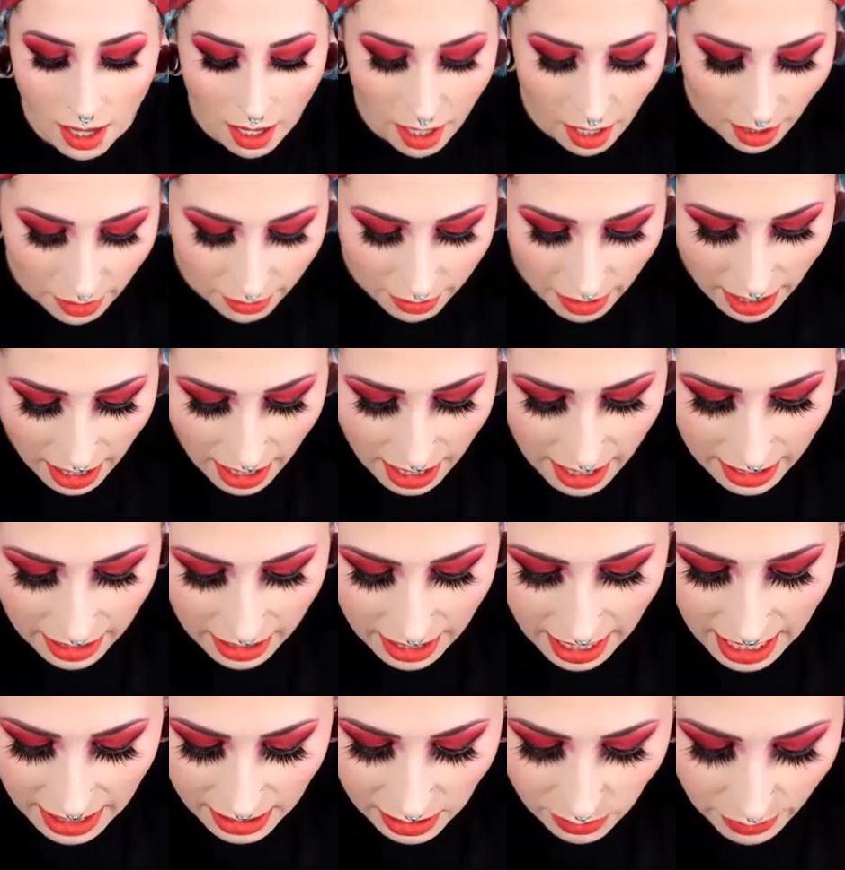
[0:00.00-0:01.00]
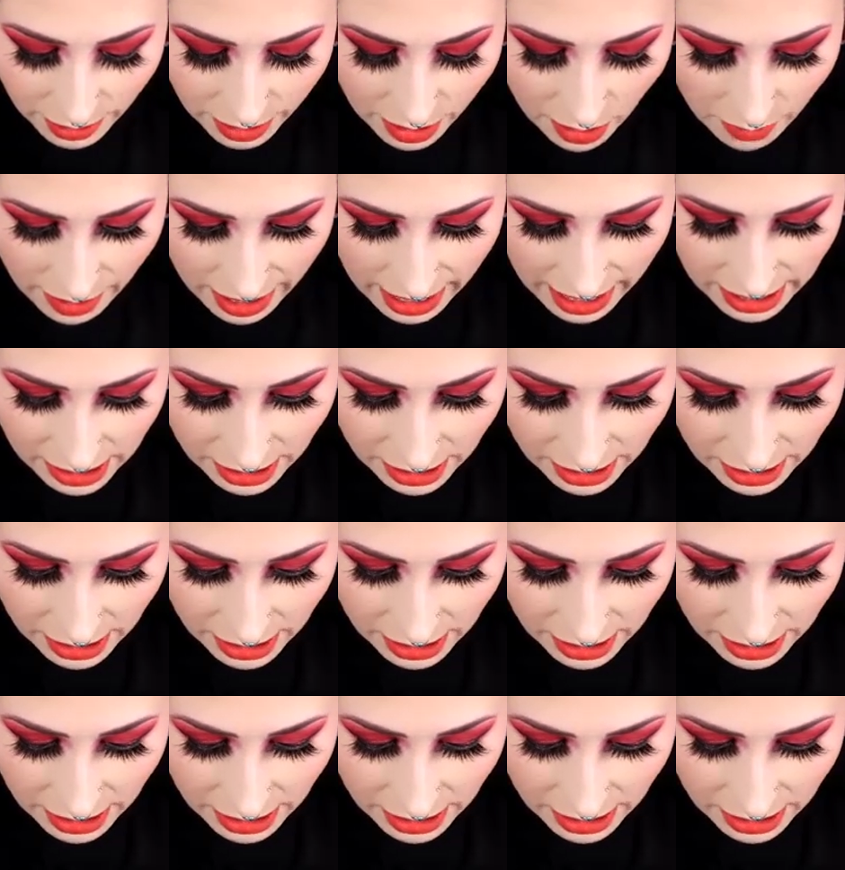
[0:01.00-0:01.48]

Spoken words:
All right, next we're going